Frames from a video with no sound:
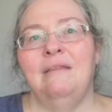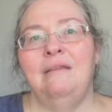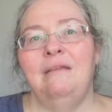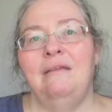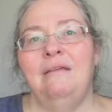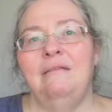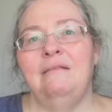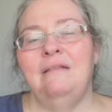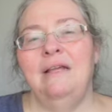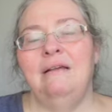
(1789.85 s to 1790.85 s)

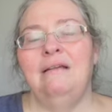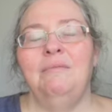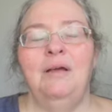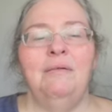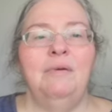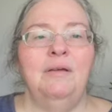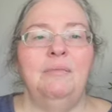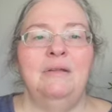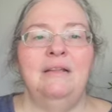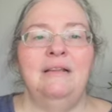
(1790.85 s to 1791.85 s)
I'm
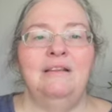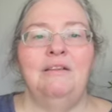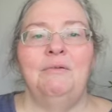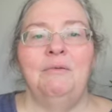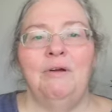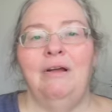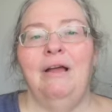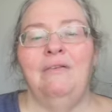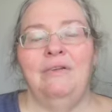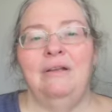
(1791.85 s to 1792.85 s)
hoping that you are
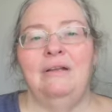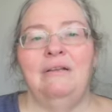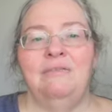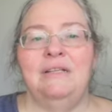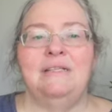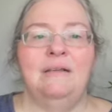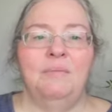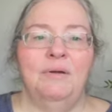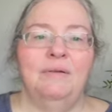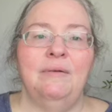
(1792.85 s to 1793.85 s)
having a lovely
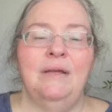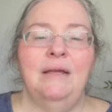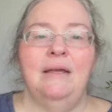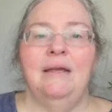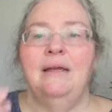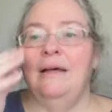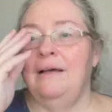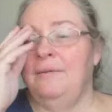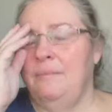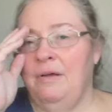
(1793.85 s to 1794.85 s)
summer.
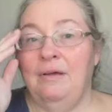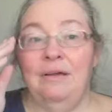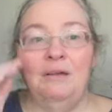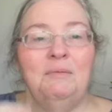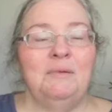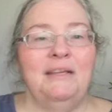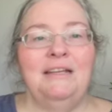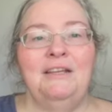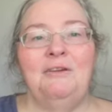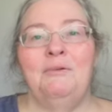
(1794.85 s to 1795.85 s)
I hope that
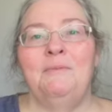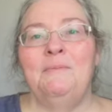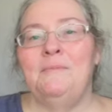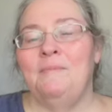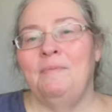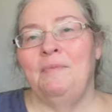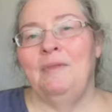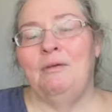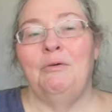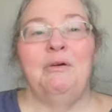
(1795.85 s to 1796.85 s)
you,
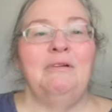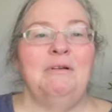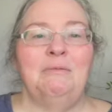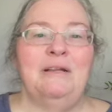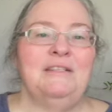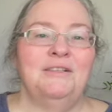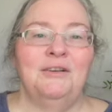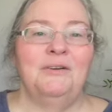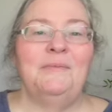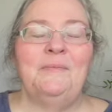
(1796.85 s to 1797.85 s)
or a
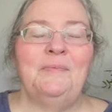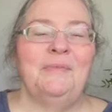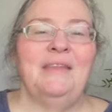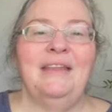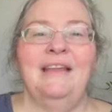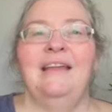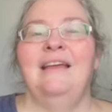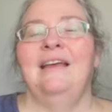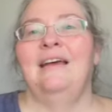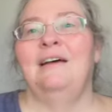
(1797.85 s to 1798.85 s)
winter,
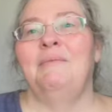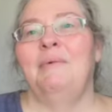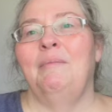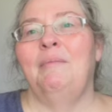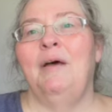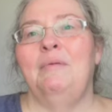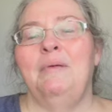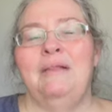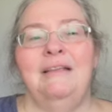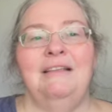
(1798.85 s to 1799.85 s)
I'm
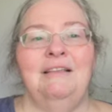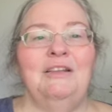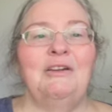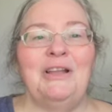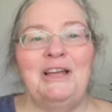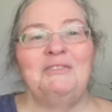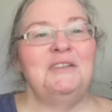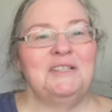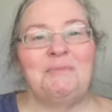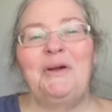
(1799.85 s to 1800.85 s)
hoping that your life
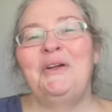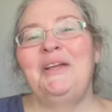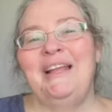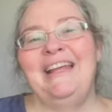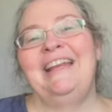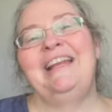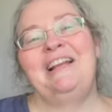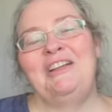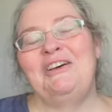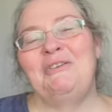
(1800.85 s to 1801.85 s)
is percolating
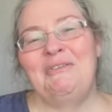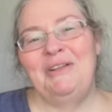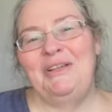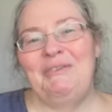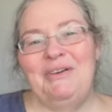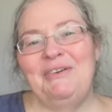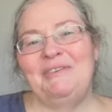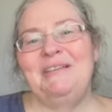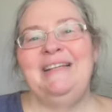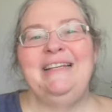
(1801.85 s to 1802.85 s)
along really
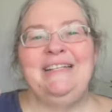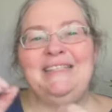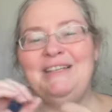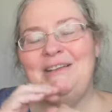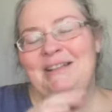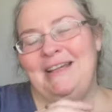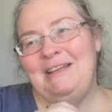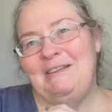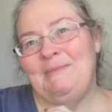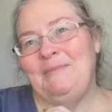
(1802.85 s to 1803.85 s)
well, so
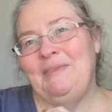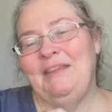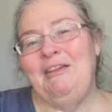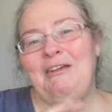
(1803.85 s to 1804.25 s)
that you're